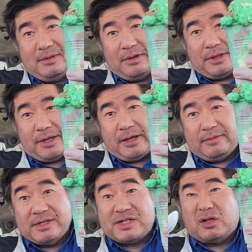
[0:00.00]
Look at
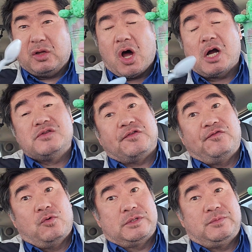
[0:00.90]
that. This is a large for
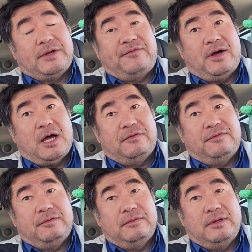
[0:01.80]

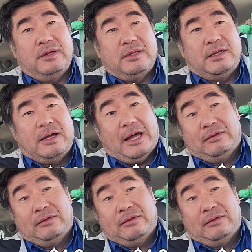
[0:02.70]
$4.25.